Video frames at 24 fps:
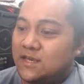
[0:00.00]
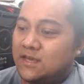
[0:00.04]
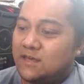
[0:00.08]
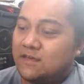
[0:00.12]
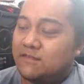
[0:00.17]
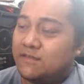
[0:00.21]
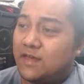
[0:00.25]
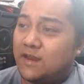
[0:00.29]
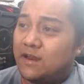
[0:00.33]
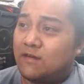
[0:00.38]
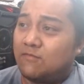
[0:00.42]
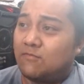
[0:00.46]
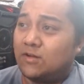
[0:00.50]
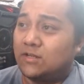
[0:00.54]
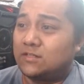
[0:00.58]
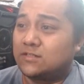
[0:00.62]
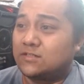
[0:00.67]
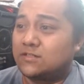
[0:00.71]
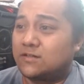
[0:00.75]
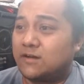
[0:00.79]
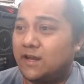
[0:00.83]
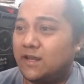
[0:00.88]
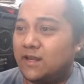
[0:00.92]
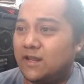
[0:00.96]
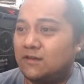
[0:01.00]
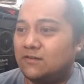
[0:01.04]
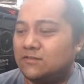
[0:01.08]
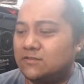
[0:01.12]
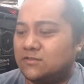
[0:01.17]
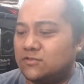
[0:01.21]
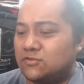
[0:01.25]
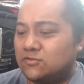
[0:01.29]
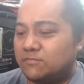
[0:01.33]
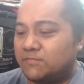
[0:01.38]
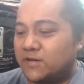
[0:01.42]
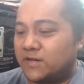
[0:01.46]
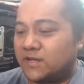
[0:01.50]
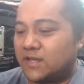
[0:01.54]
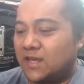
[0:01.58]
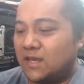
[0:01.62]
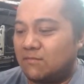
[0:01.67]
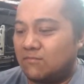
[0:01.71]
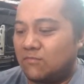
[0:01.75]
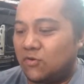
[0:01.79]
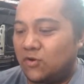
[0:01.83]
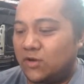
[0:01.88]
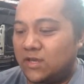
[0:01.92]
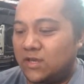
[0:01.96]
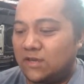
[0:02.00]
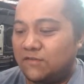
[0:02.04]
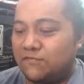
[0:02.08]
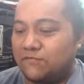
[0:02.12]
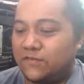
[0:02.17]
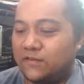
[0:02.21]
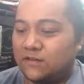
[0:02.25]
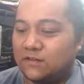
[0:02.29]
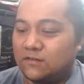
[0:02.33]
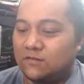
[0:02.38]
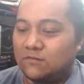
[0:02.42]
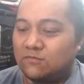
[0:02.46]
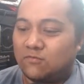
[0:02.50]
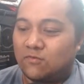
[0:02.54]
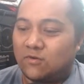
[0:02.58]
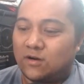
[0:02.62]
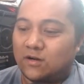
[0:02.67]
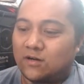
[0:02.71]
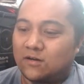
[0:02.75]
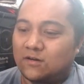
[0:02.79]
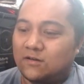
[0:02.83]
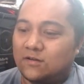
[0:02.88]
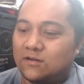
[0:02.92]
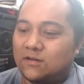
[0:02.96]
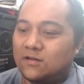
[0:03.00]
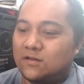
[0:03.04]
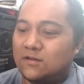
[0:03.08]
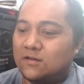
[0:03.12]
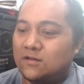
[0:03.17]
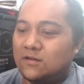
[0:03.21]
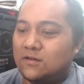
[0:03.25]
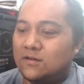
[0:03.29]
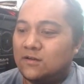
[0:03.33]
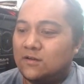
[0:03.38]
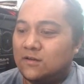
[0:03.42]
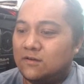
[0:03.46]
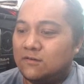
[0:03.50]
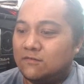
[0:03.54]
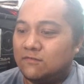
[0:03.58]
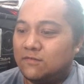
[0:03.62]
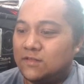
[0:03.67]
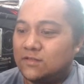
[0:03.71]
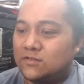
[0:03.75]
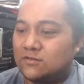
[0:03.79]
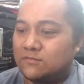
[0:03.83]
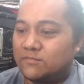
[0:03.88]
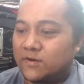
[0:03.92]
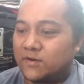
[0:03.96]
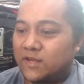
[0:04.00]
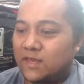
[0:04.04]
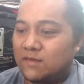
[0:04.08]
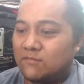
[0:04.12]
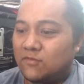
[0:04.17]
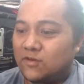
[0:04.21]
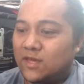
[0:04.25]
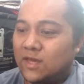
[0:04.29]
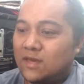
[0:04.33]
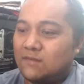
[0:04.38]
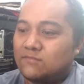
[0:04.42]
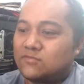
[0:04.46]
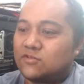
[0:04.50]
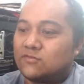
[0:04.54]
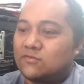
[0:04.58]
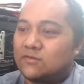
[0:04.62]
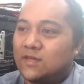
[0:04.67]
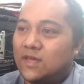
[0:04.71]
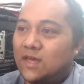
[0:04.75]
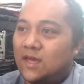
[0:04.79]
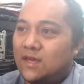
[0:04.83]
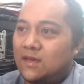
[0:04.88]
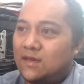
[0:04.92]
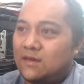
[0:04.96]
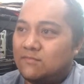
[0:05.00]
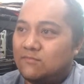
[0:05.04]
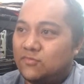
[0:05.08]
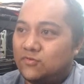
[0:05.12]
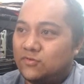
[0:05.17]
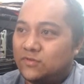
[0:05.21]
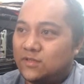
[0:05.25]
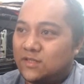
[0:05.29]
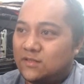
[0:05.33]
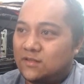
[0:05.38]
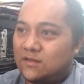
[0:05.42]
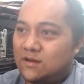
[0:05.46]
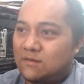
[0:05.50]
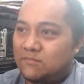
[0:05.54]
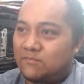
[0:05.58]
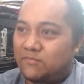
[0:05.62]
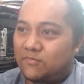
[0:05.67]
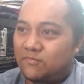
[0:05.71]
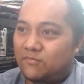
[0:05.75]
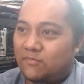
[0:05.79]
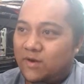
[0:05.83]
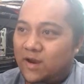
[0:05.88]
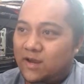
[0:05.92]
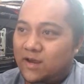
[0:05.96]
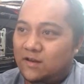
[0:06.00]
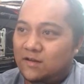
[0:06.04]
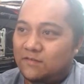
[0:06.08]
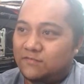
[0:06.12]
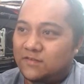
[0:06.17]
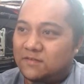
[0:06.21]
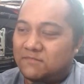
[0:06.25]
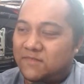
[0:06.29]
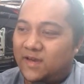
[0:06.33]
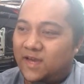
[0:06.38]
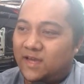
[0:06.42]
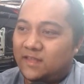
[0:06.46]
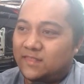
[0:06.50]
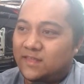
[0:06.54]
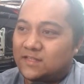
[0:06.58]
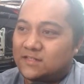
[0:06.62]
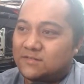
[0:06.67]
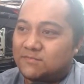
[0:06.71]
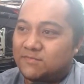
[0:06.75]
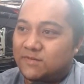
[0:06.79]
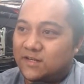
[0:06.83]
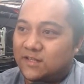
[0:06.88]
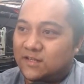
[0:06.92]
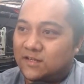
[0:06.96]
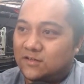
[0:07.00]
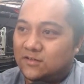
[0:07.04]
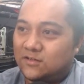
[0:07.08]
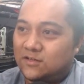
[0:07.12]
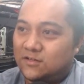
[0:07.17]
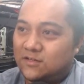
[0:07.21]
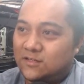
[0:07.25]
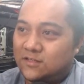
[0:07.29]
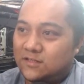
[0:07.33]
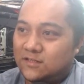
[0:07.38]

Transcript: Then I want to try it out on the Super Game Boy if it'll work with Super Game Boy games. Okay, booted up right off the bat. That's pretty good.